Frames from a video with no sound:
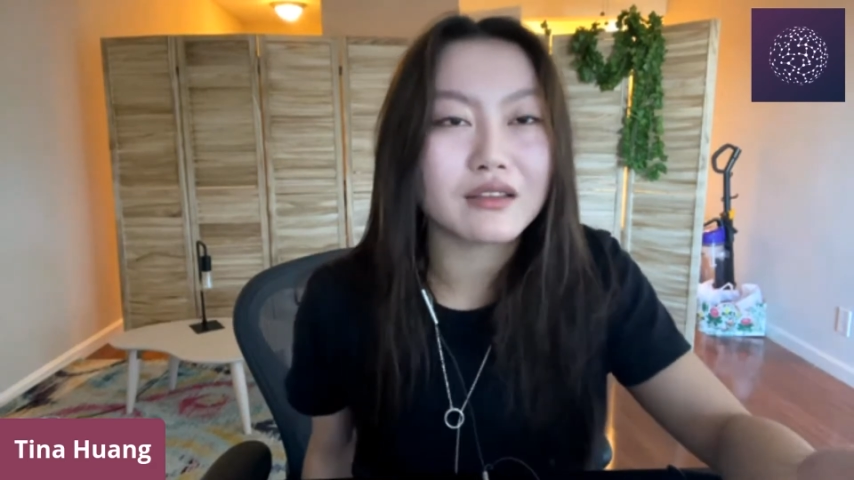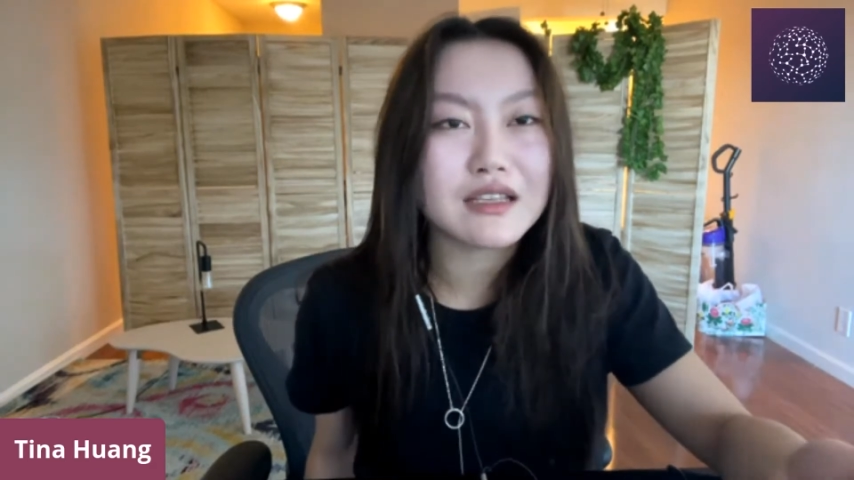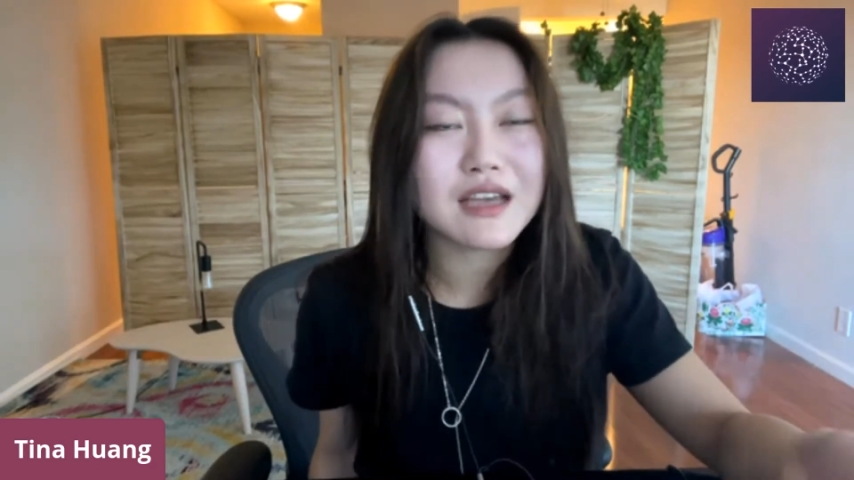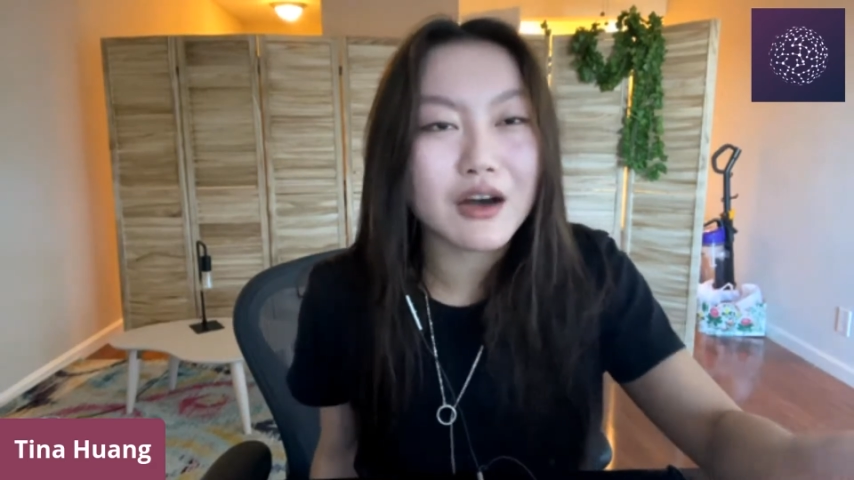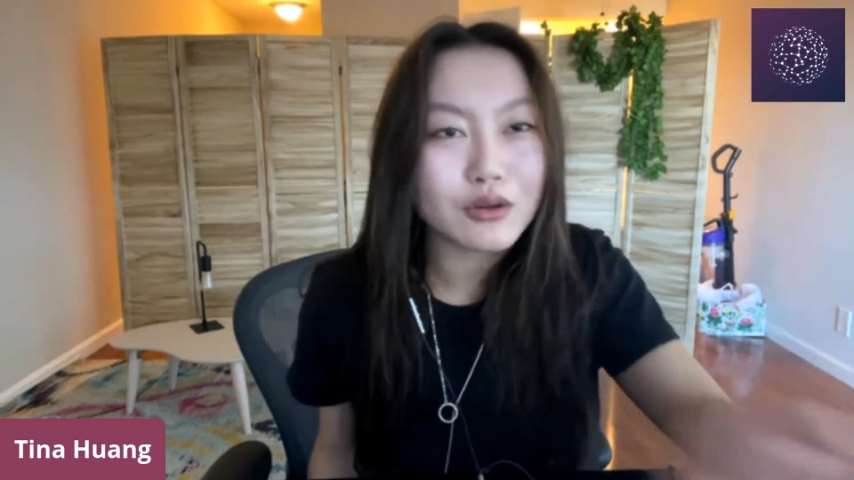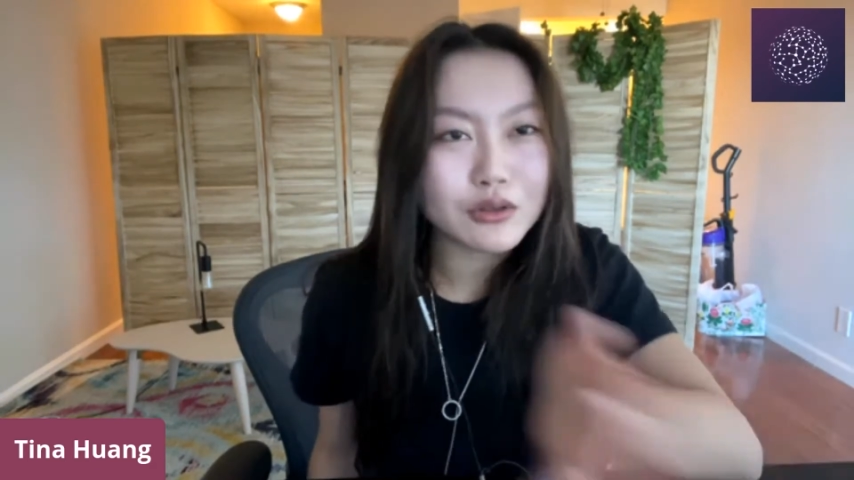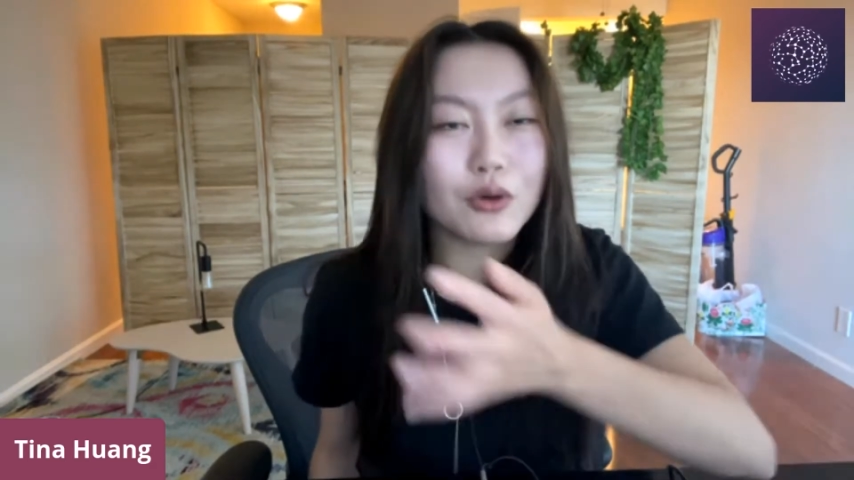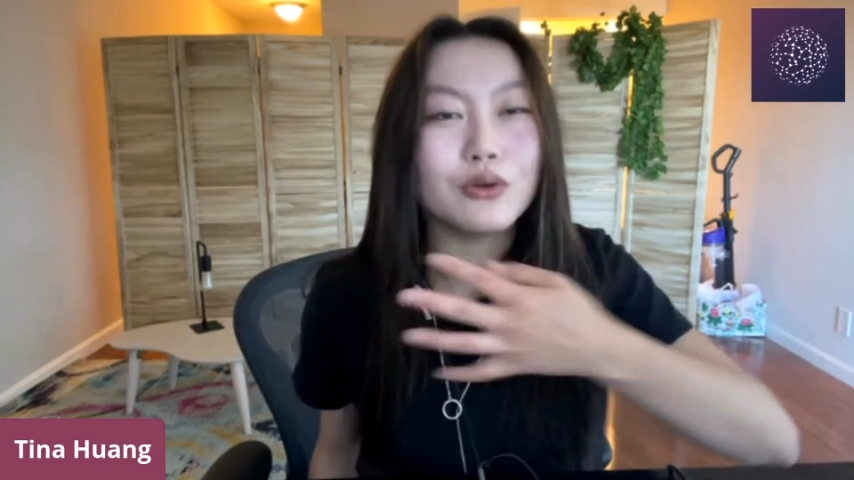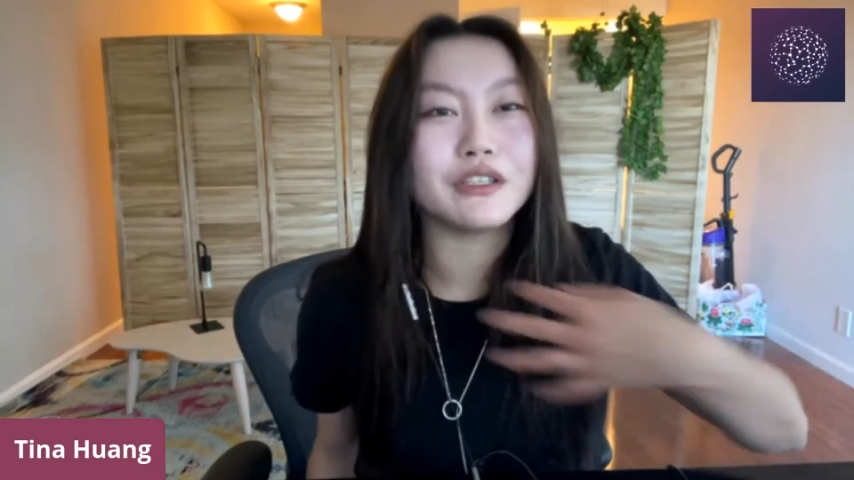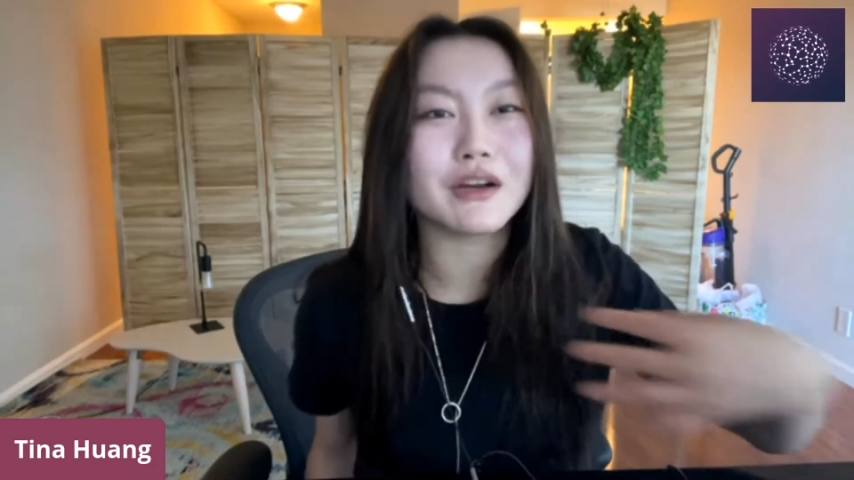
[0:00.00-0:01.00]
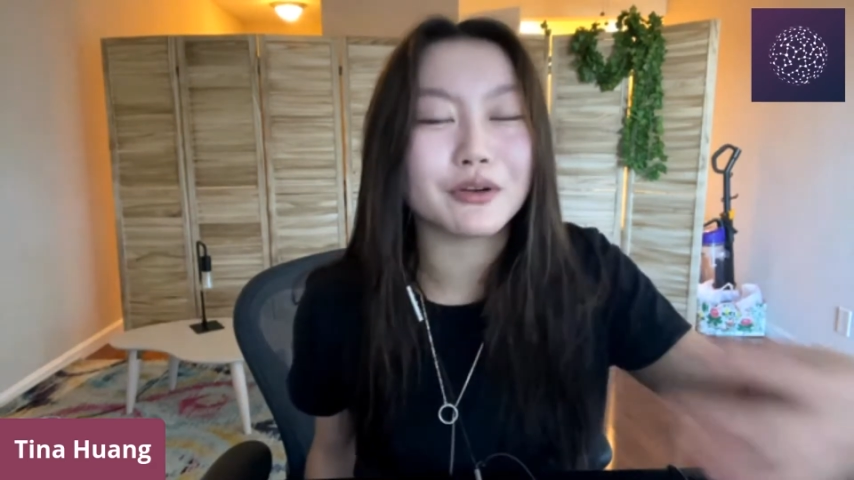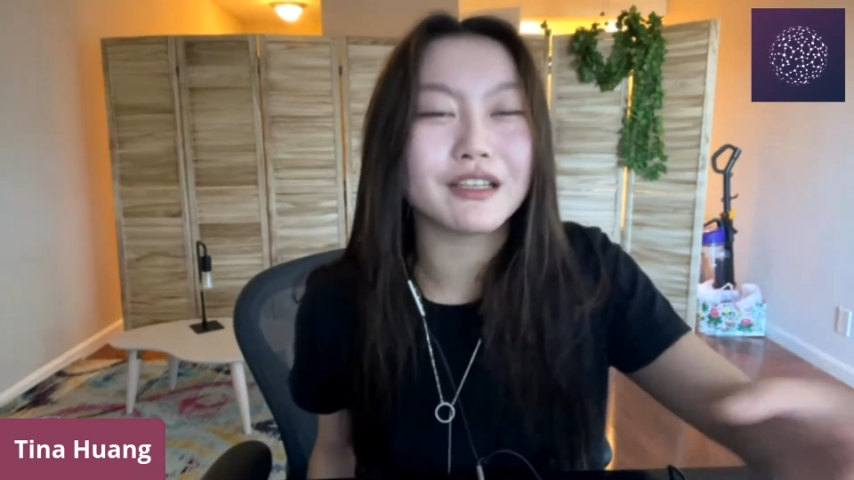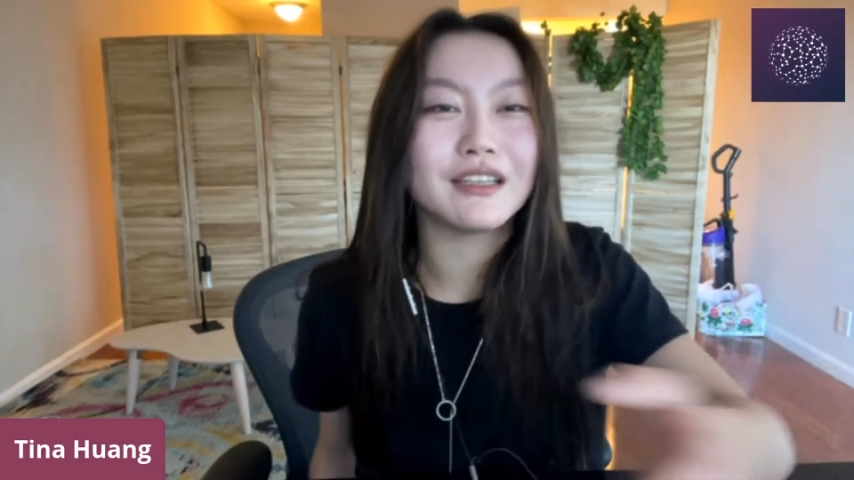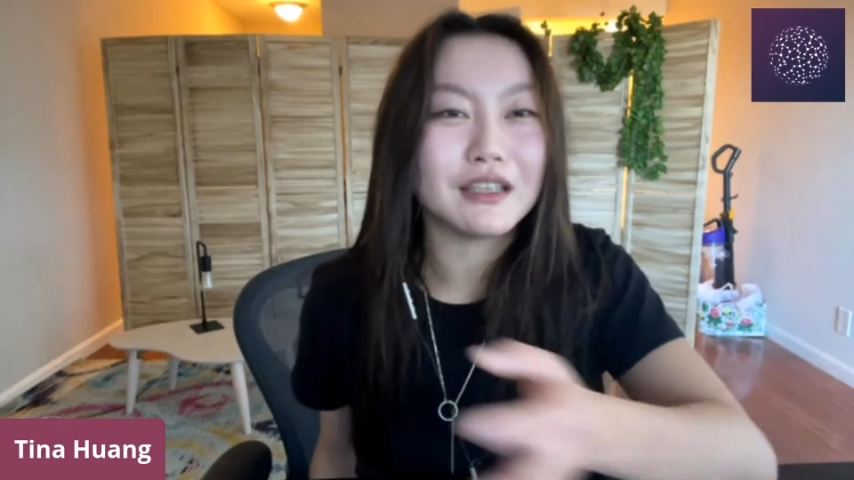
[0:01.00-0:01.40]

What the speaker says: That's how the whole networking